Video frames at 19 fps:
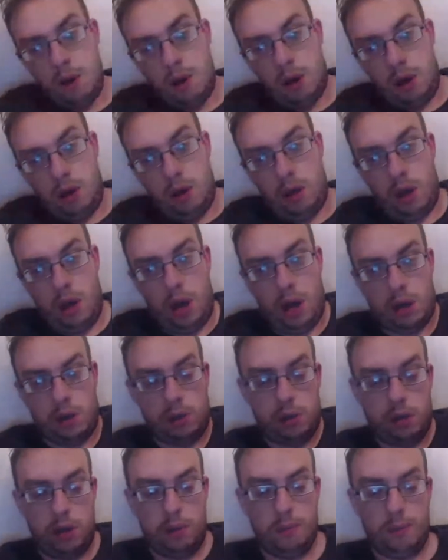another
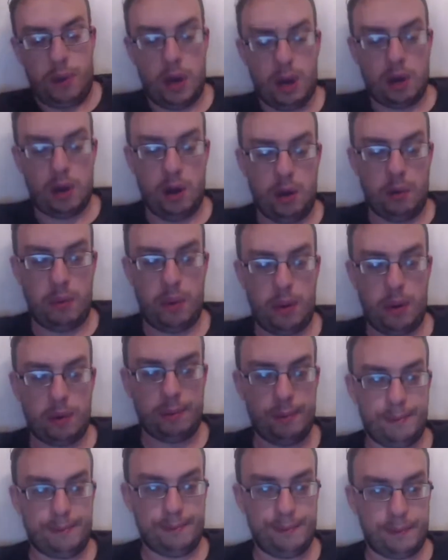excellent pickup.
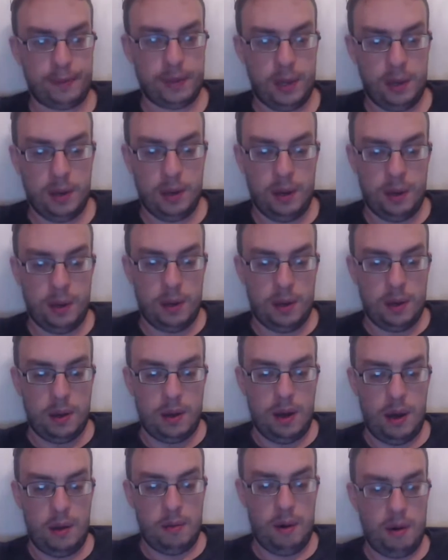
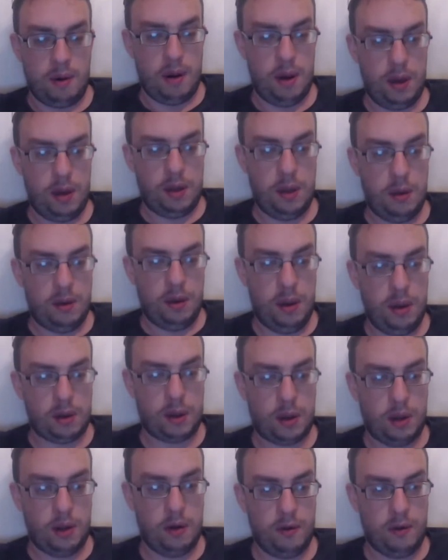I'm all right at doing this
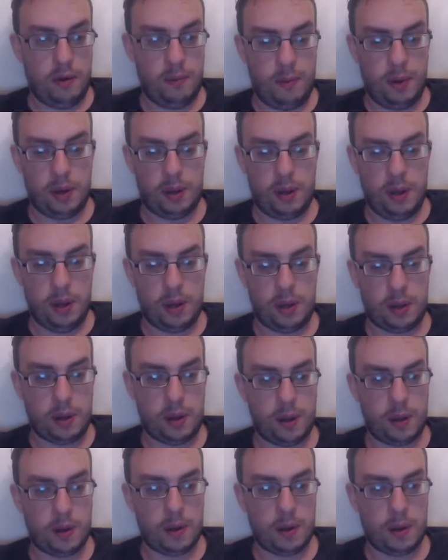clothing business.